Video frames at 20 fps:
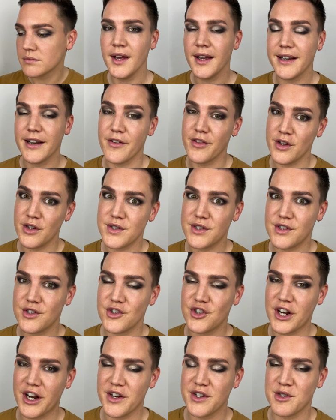Now those
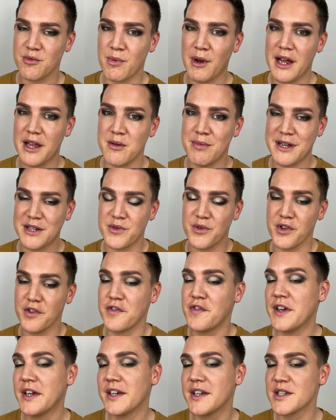shadows apply the best with your
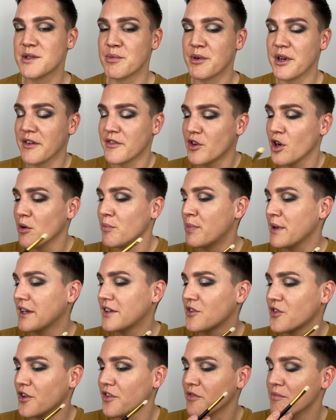fingers, but I've got big
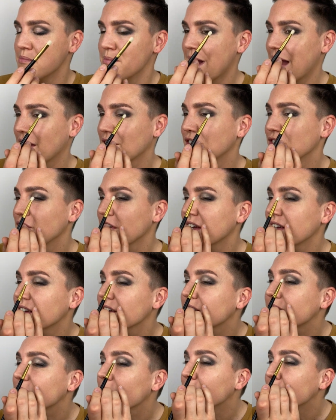sort of man
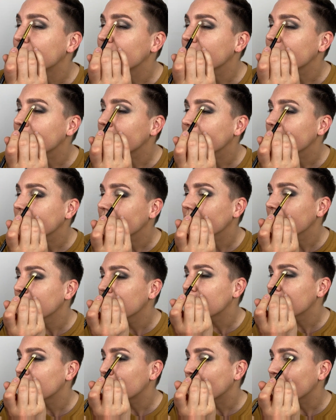fingers, so I'm just going to go in
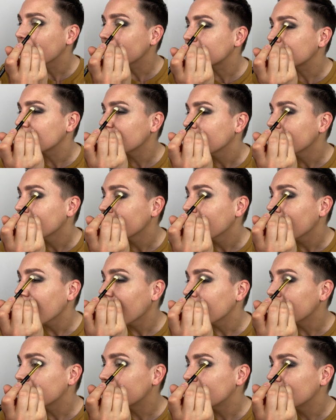with a brush
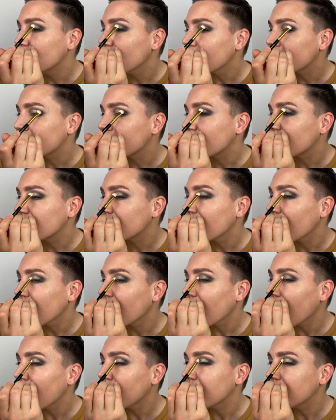and just
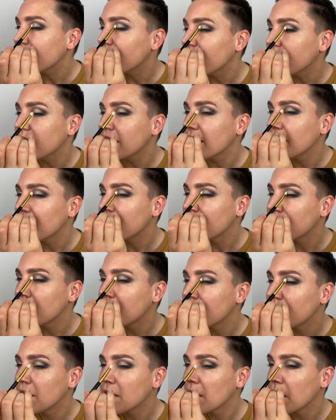slightly
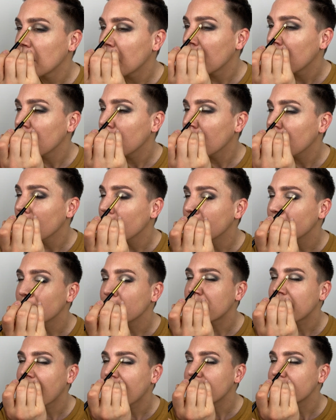
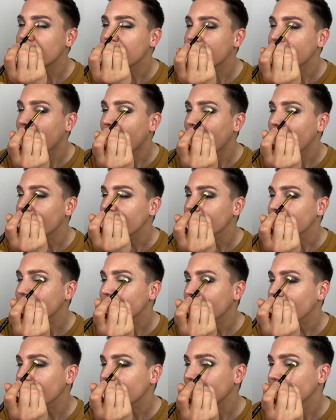get into the areas
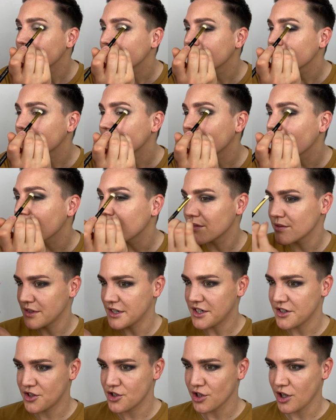that I couldn't quite
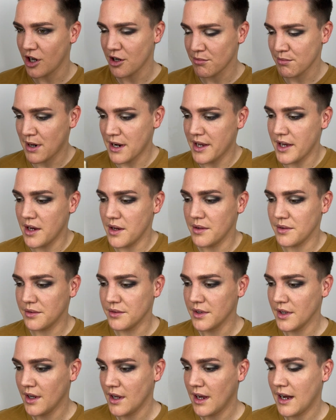reach on my own.
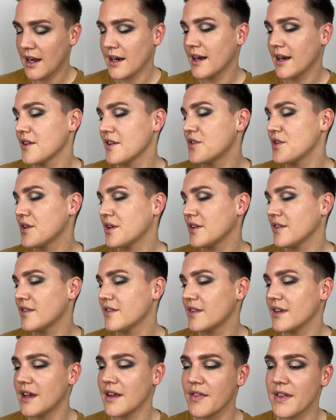And you can
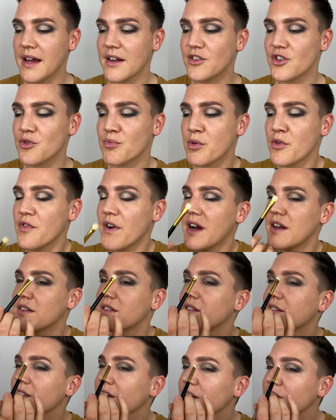see, that just provides
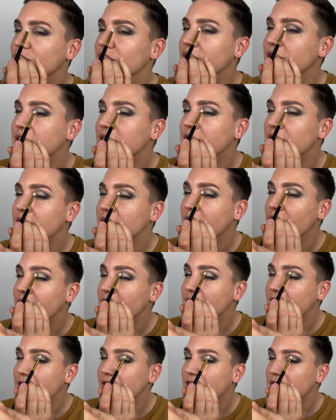such a
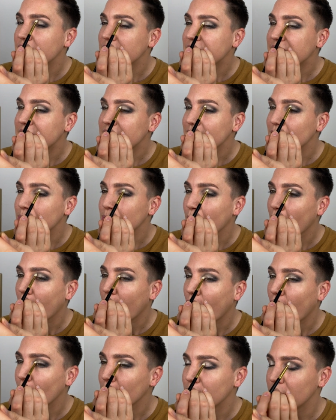lovely little
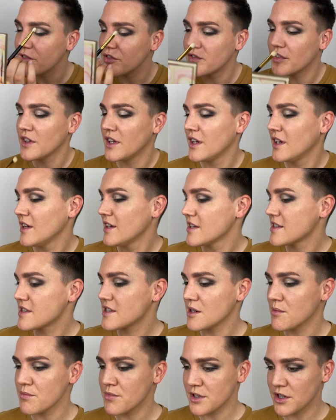pop of
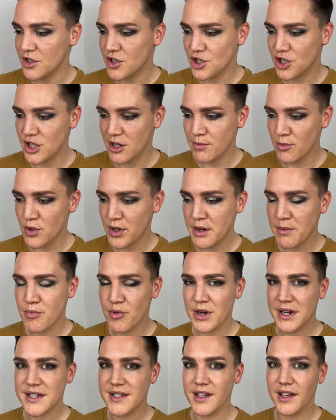something shimmery,
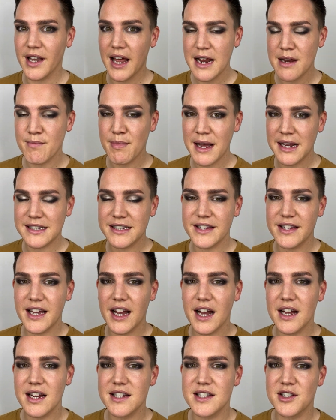brings light back to the
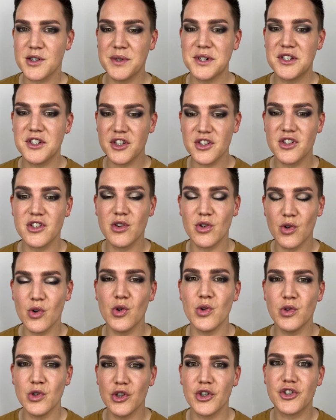eyes so it doesn't
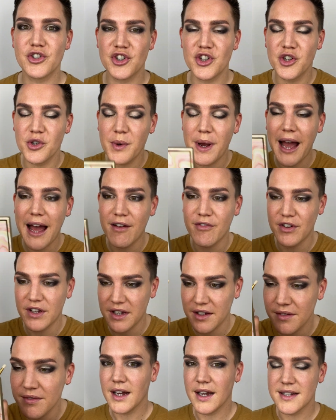all look too heavy.